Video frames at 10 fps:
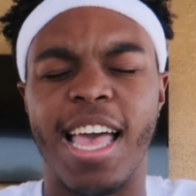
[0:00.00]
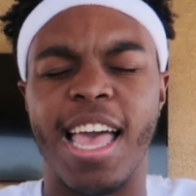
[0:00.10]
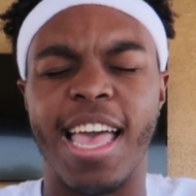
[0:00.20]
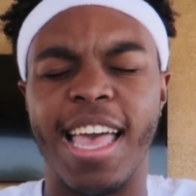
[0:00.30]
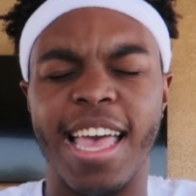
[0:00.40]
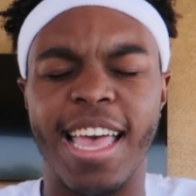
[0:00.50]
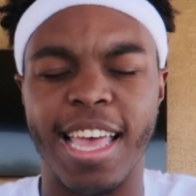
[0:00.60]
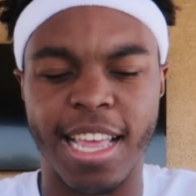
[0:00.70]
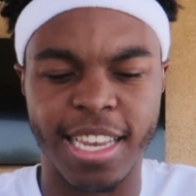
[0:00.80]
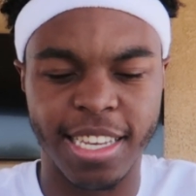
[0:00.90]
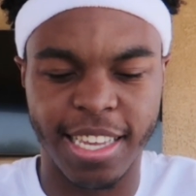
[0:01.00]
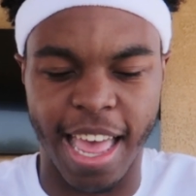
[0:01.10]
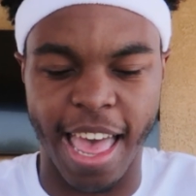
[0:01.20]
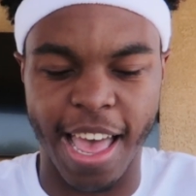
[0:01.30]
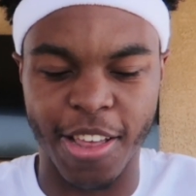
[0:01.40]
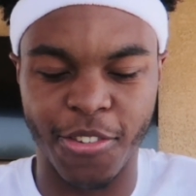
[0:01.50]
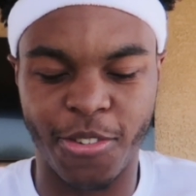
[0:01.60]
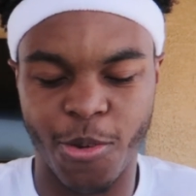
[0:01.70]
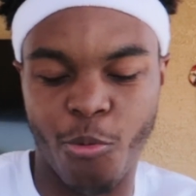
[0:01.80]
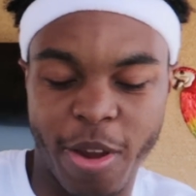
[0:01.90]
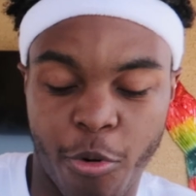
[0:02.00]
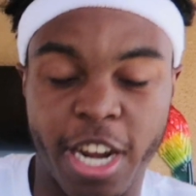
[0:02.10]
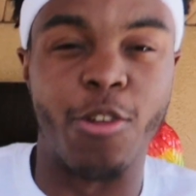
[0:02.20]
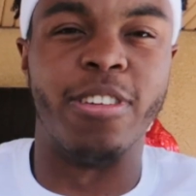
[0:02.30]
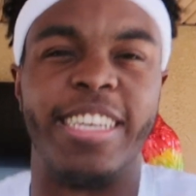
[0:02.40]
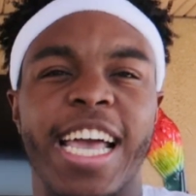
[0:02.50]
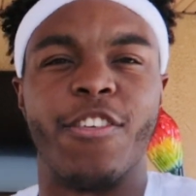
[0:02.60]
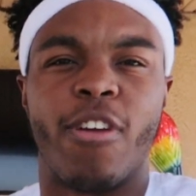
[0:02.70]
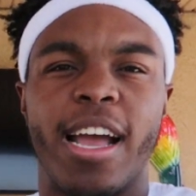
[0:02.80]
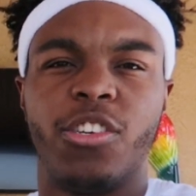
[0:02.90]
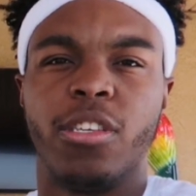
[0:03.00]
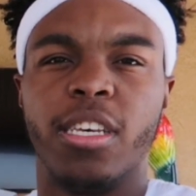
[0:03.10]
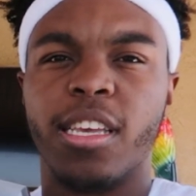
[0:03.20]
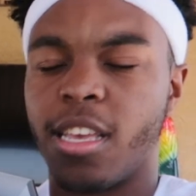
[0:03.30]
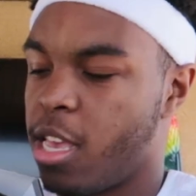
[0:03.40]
And as we're gonna do this together, actually.